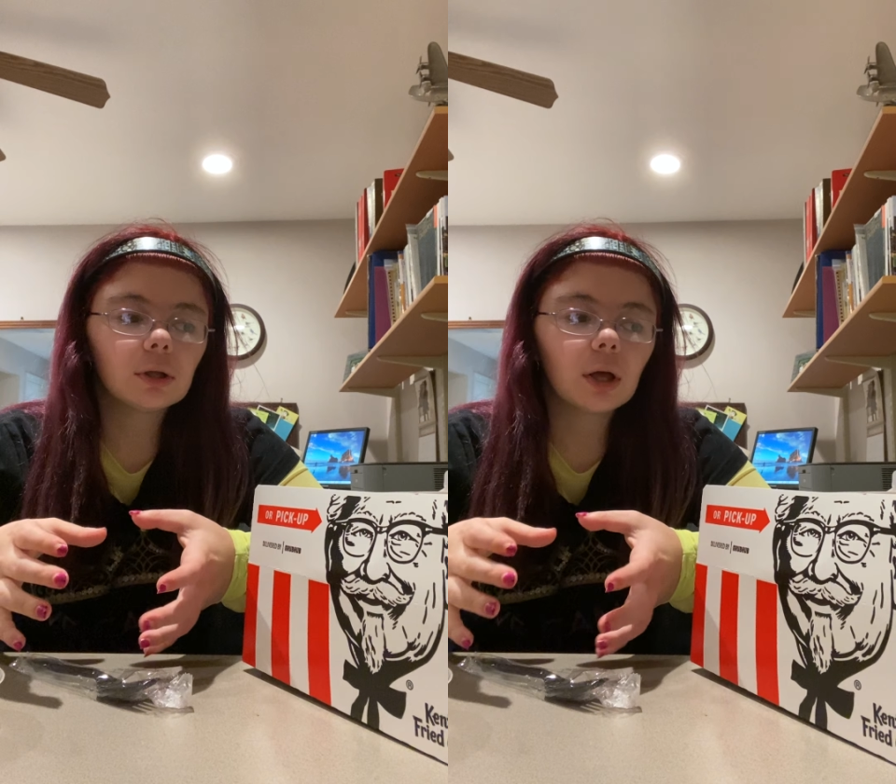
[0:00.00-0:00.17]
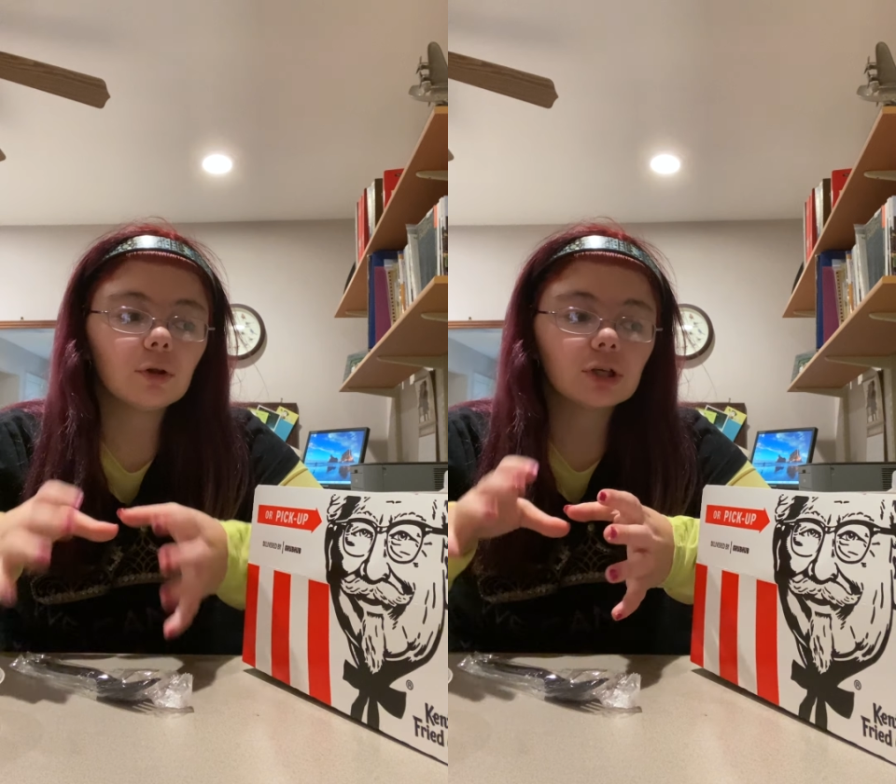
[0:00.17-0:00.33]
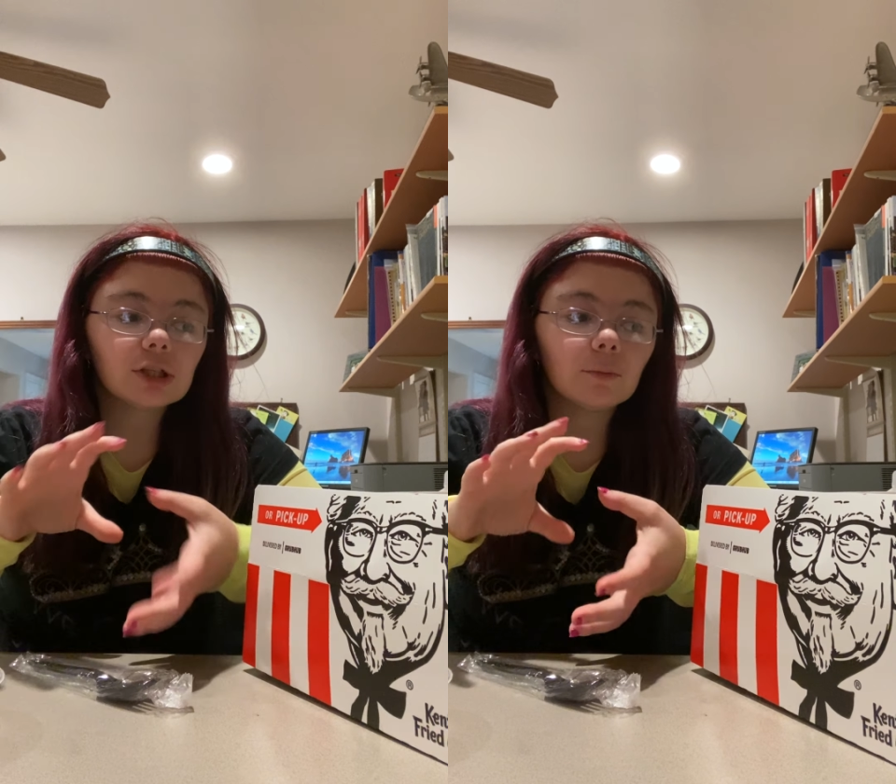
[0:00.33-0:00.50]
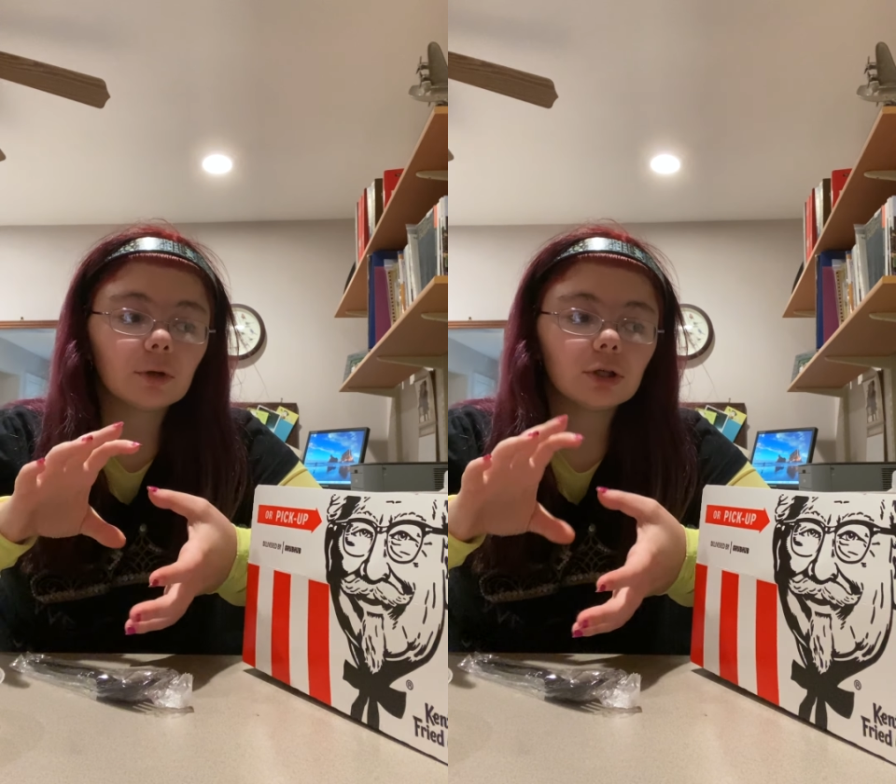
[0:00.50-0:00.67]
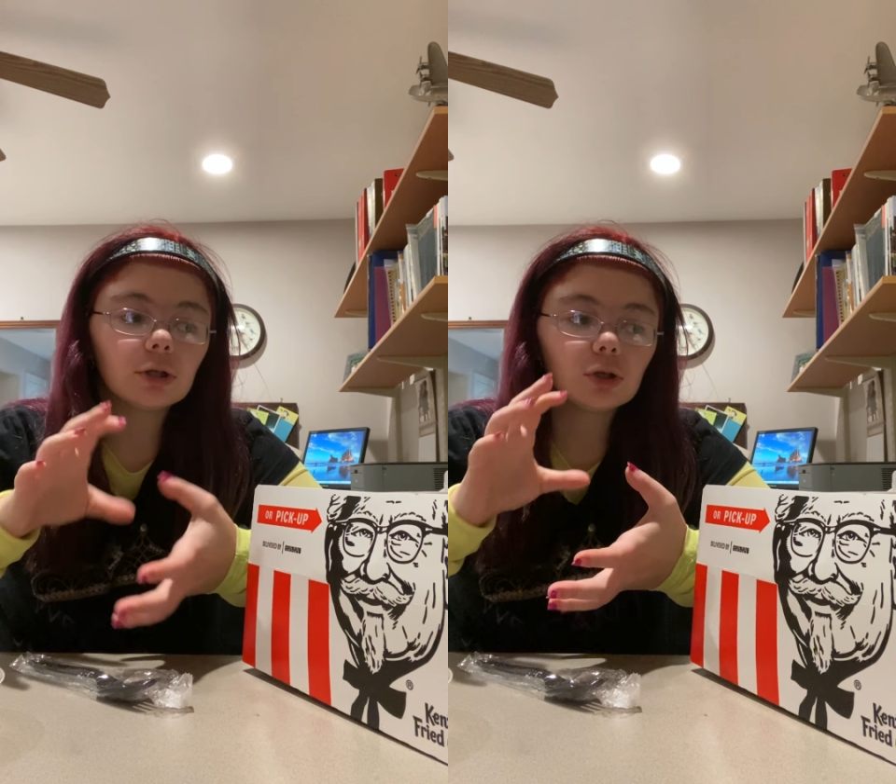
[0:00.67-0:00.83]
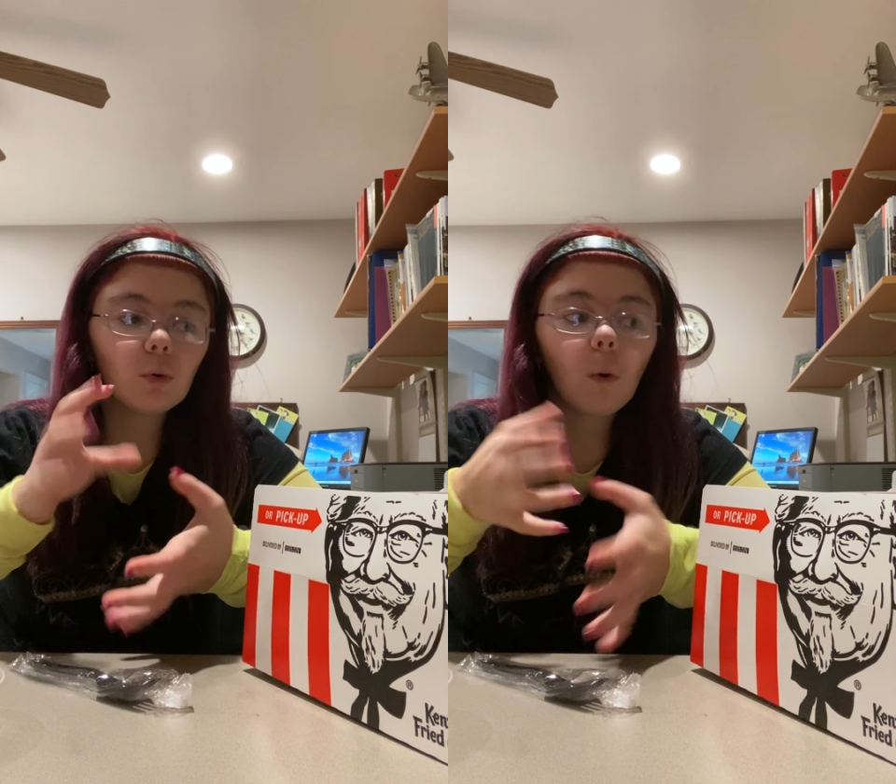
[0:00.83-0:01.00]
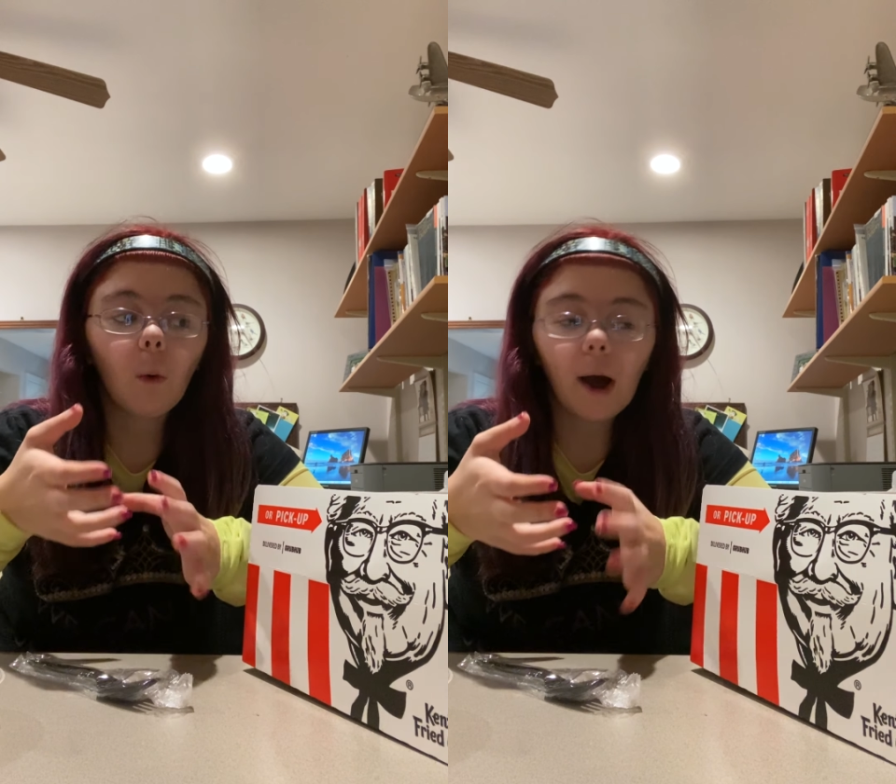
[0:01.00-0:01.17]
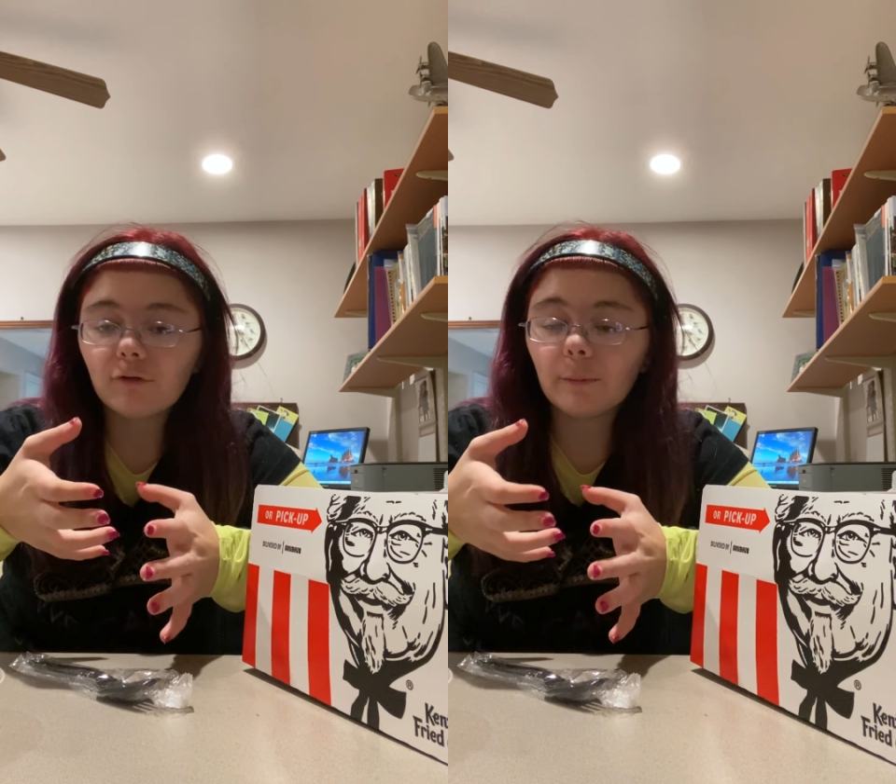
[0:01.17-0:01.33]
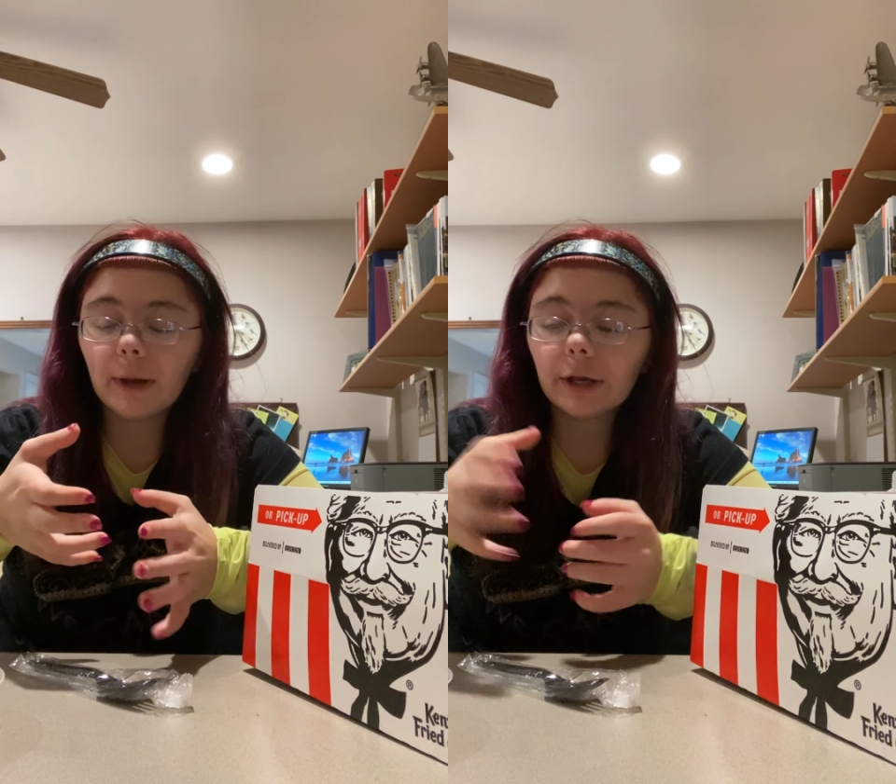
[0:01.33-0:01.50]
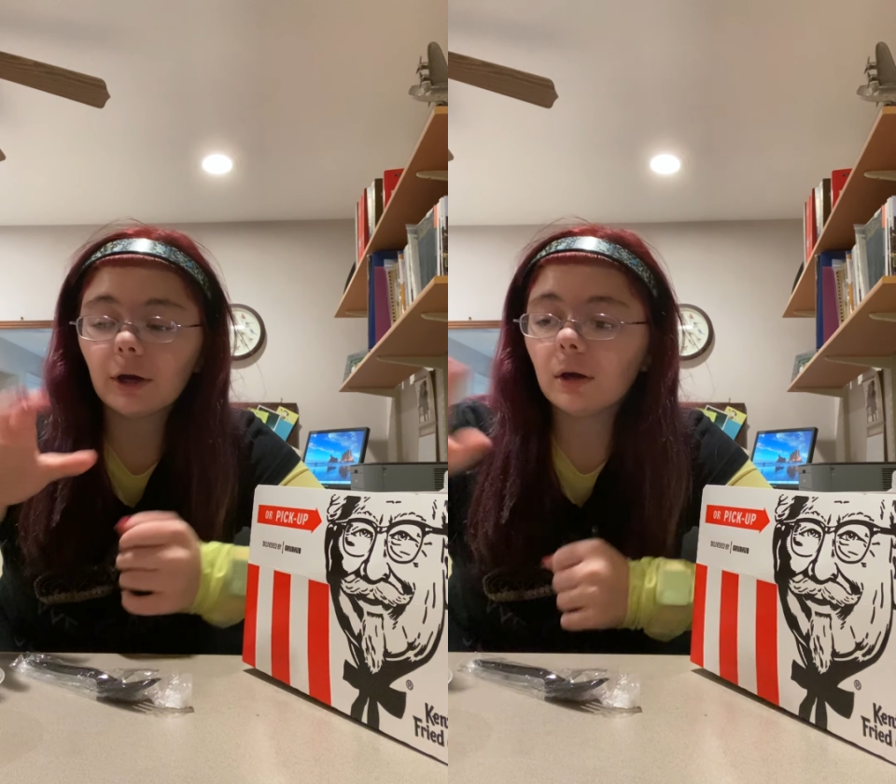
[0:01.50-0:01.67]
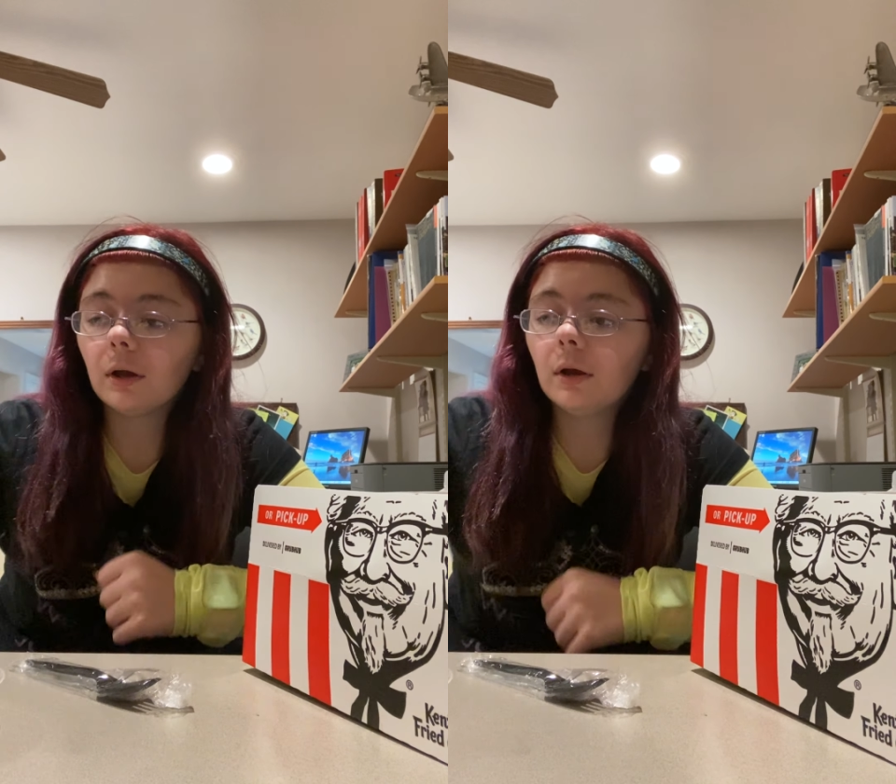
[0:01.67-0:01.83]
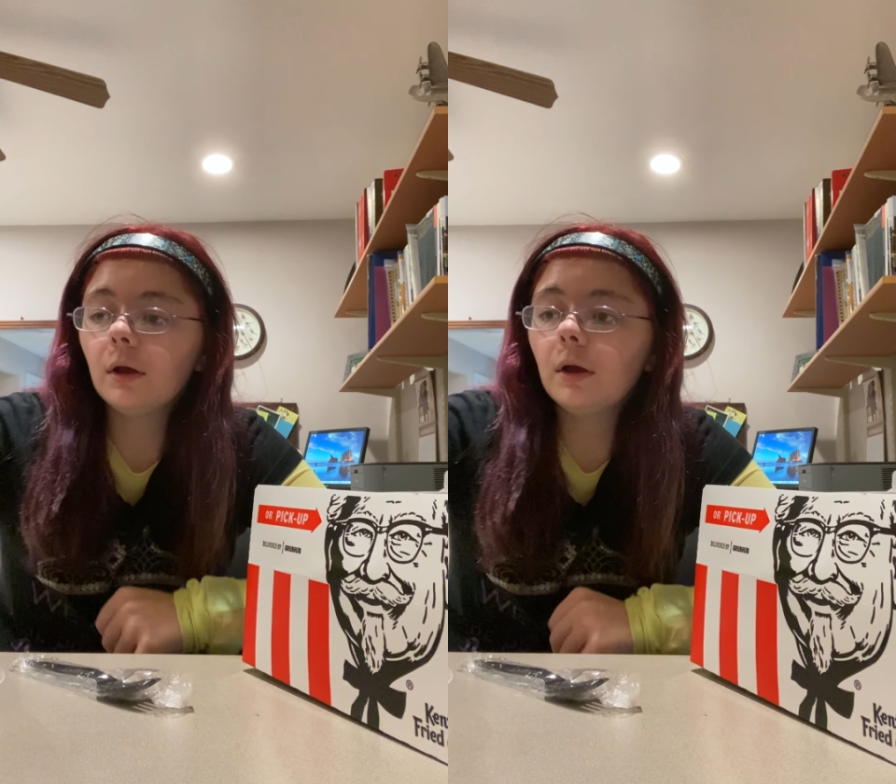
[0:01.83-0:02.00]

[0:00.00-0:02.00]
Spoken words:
it looks similar to a waffle maker.